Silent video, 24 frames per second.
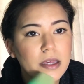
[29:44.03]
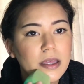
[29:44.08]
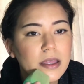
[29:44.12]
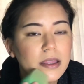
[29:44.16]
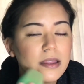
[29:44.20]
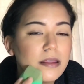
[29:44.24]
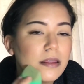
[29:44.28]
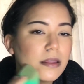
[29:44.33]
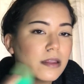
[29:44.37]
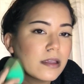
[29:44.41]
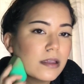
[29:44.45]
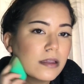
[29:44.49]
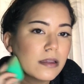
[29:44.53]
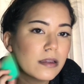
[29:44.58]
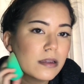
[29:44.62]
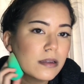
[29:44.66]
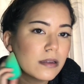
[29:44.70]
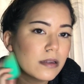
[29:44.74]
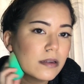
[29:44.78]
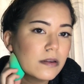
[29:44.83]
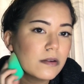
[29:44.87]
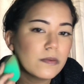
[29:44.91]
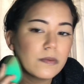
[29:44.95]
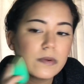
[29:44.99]
And
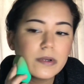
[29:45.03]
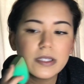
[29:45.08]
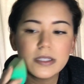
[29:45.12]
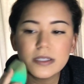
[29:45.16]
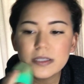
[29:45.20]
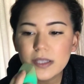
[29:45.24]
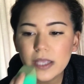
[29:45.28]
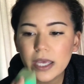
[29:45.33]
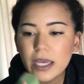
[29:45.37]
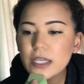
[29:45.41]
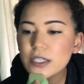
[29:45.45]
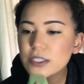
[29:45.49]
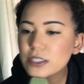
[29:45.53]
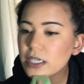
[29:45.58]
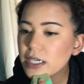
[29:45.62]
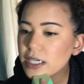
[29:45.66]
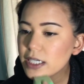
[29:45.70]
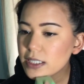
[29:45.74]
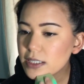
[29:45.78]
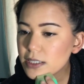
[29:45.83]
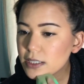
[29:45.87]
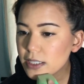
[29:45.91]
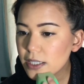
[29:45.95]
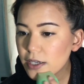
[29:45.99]
then once that
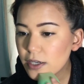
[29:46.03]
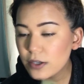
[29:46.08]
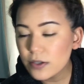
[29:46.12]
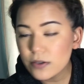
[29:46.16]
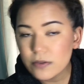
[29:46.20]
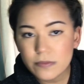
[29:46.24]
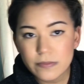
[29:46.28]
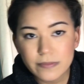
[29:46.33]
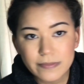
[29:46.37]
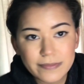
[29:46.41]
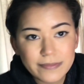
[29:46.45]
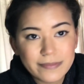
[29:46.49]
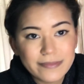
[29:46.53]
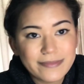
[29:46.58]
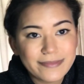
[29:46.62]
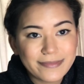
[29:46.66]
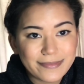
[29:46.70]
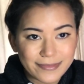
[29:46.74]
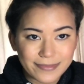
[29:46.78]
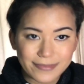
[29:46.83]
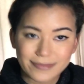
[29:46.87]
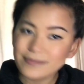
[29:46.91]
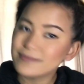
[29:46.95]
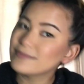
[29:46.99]
dries down,
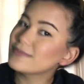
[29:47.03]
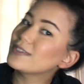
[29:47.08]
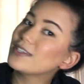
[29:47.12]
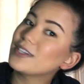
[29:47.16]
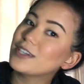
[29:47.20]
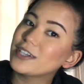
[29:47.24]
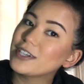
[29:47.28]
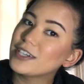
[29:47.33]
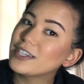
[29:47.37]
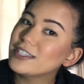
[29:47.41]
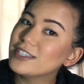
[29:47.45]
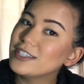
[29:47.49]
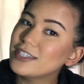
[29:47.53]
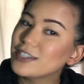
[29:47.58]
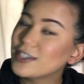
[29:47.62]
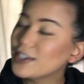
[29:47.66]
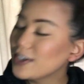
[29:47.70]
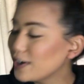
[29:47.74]
you're good to